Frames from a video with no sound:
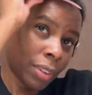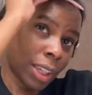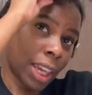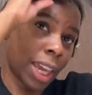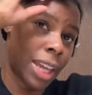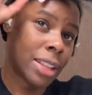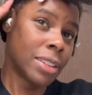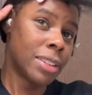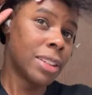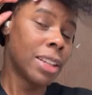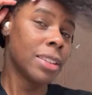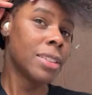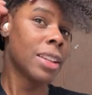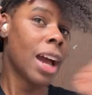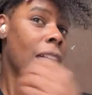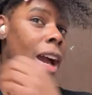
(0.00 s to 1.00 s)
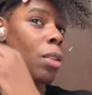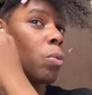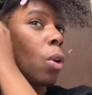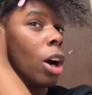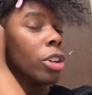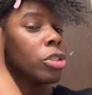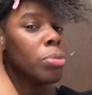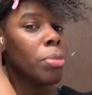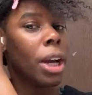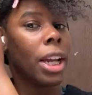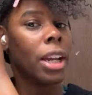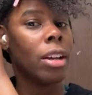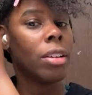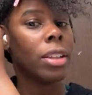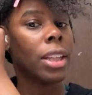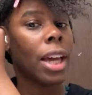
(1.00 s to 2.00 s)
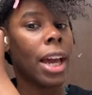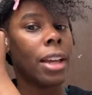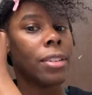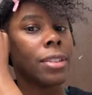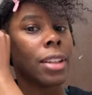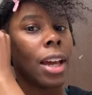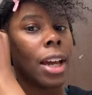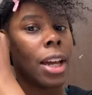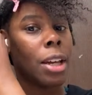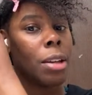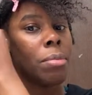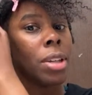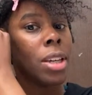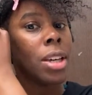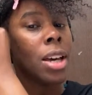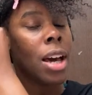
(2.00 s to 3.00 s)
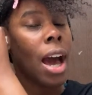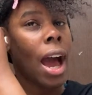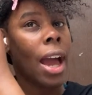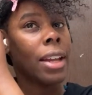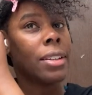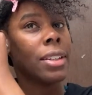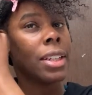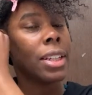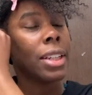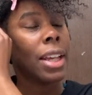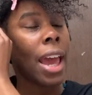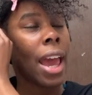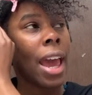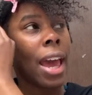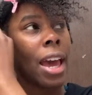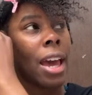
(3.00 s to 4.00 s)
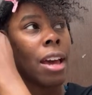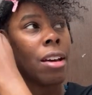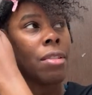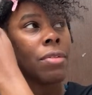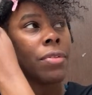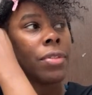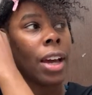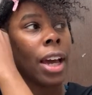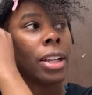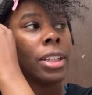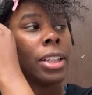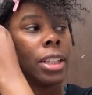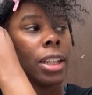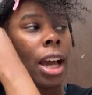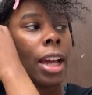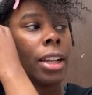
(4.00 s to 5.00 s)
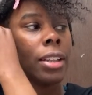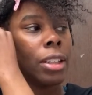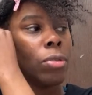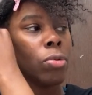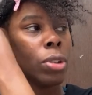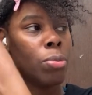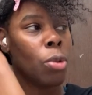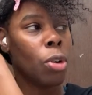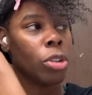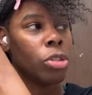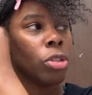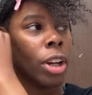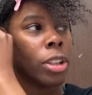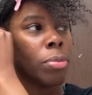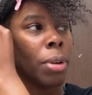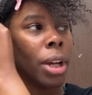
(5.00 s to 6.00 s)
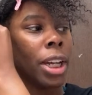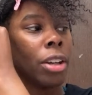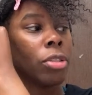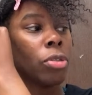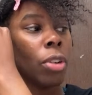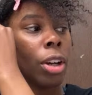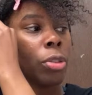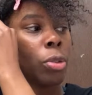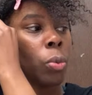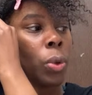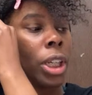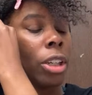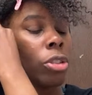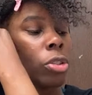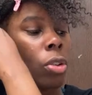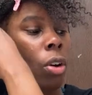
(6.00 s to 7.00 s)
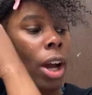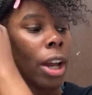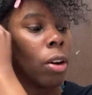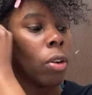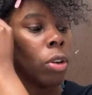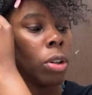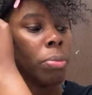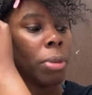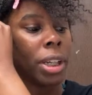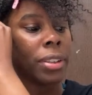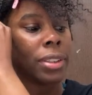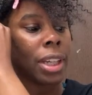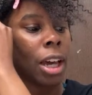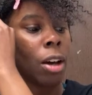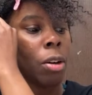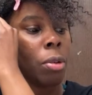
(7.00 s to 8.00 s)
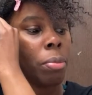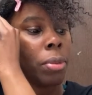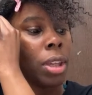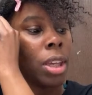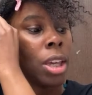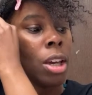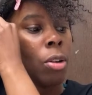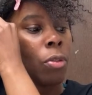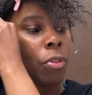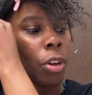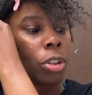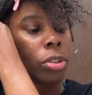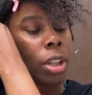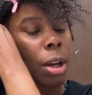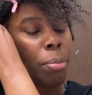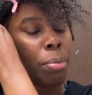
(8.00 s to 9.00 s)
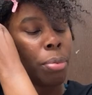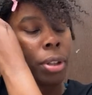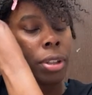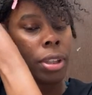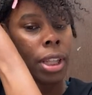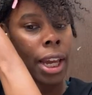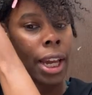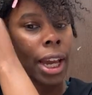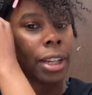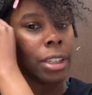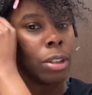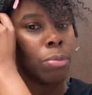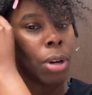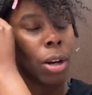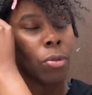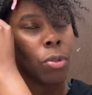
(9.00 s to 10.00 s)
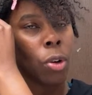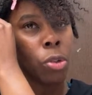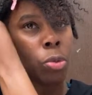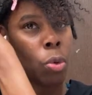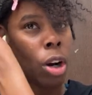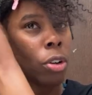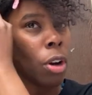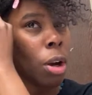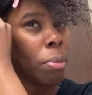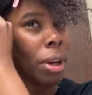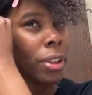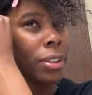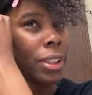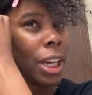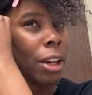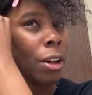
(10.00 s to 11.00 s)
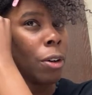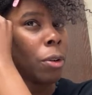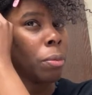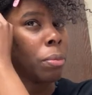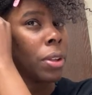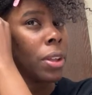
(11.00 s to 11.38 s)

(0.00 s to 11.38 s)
And since I washed my hair last time, I did re-moisturize my hair throughout the week, so I oil my scalp. First I put, like, I did my rose water on my scalp,